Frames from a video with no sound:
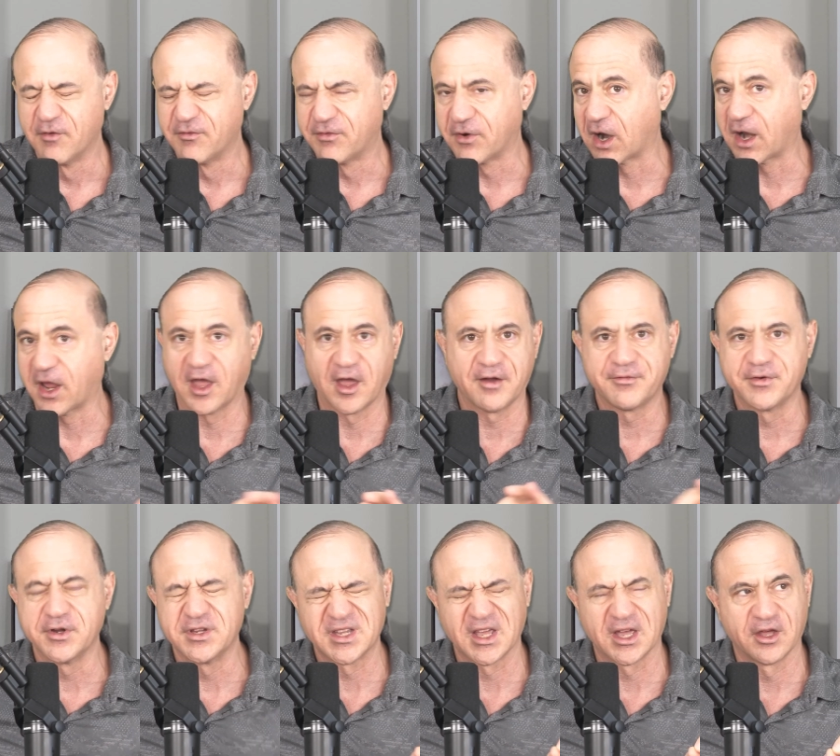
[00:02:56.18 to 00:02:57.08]
for
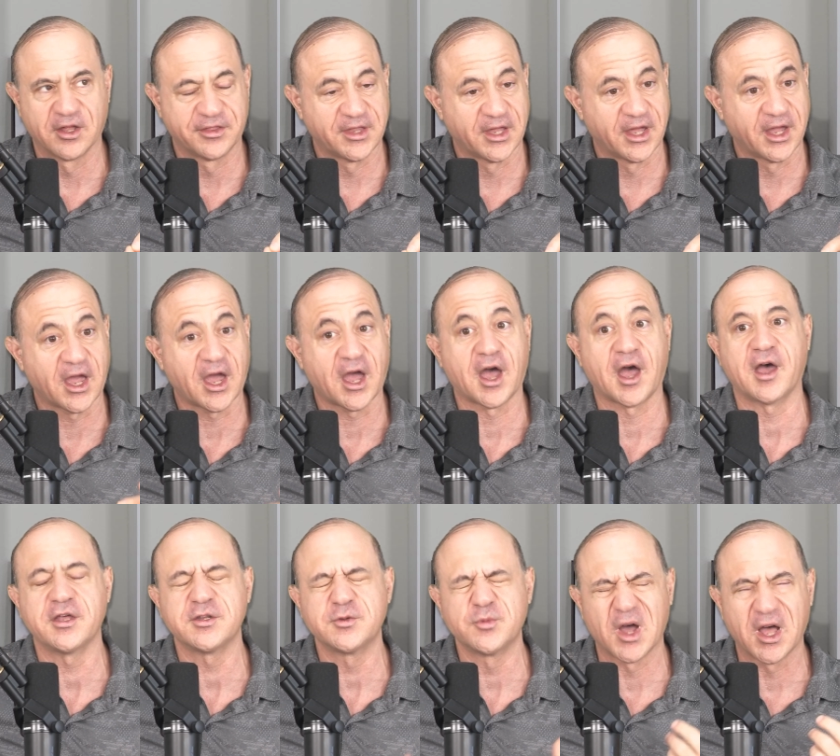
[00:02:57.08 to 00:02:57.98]
every single thing,
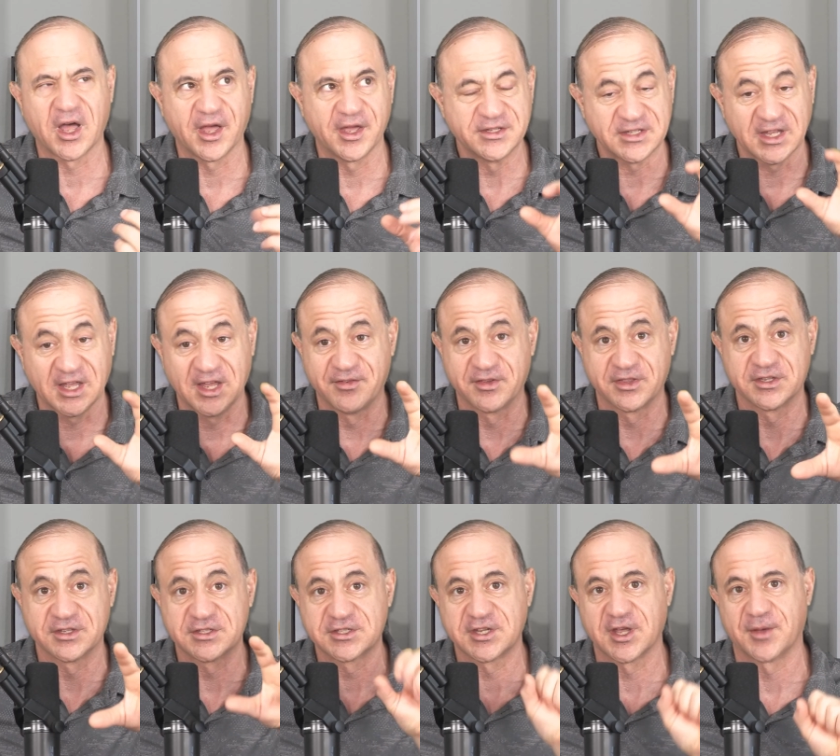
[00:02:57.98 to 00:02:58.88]
as well as even
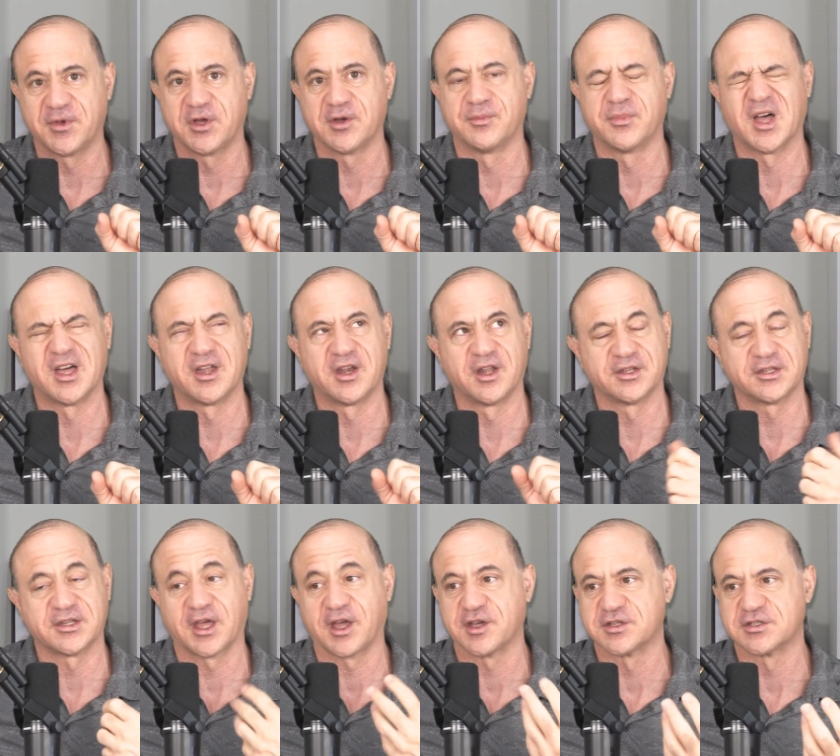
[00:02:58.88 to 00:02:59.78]
the
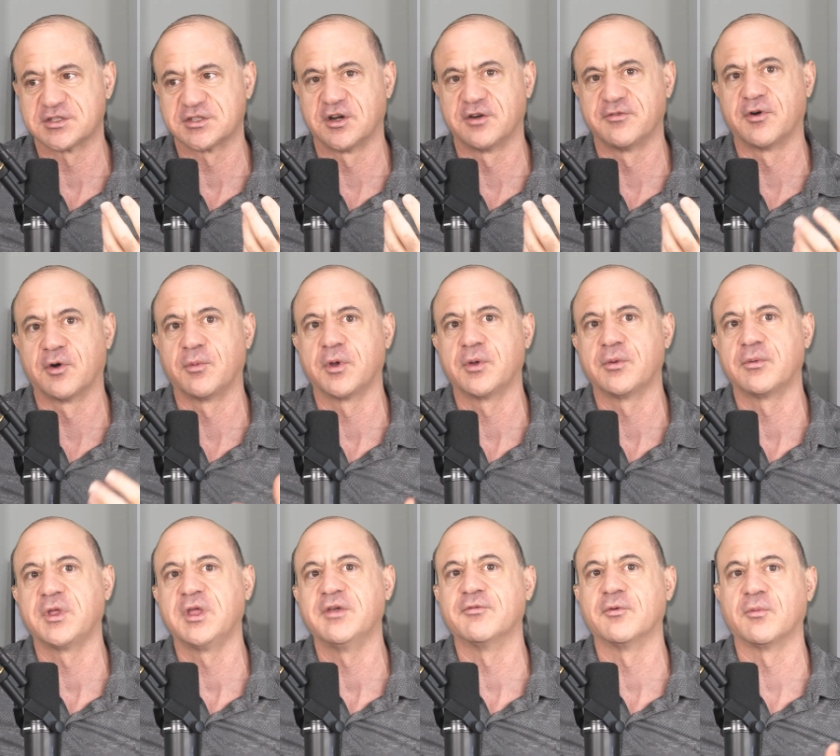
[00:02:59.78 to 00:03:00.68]
subcomponents like a server
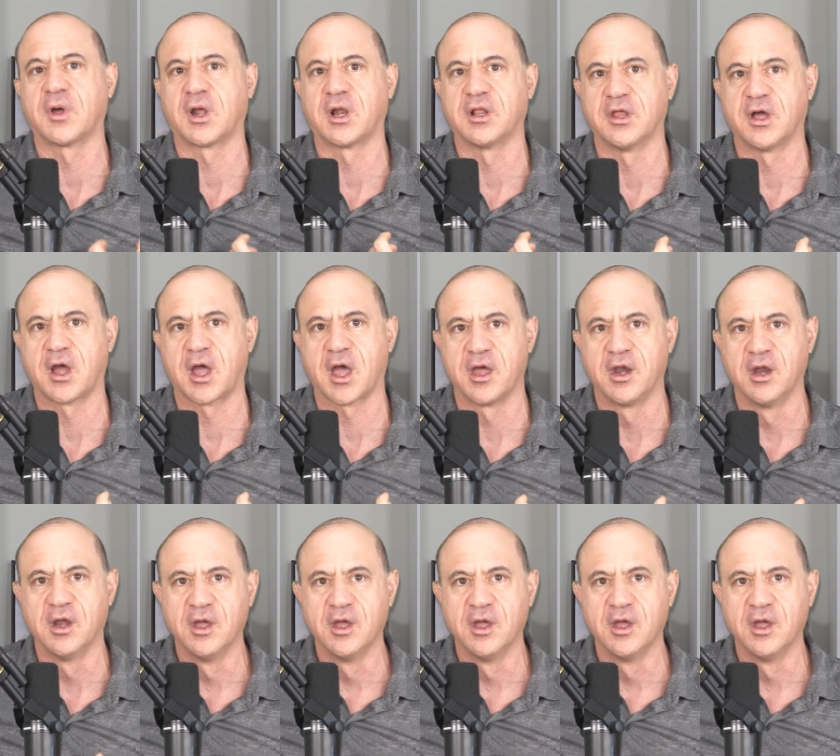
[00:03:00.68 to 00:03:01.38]
we even want to look at.